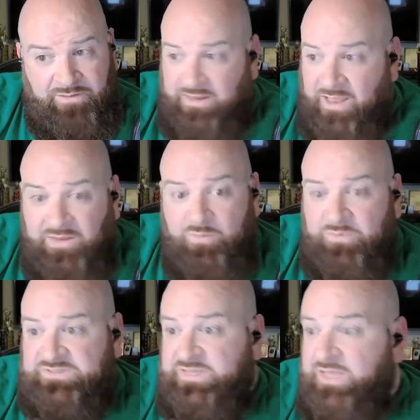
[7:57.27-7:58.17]
And anyone
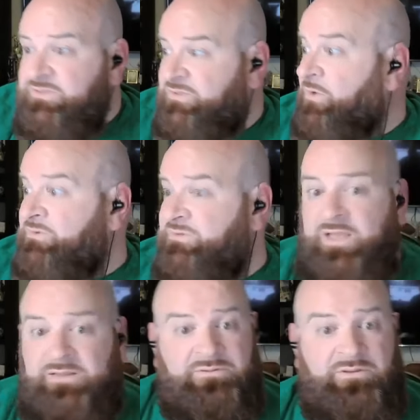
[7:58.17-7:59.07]
with sense knows
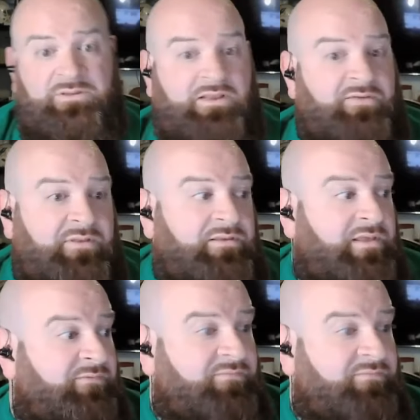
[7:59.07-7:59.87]
that the Indiana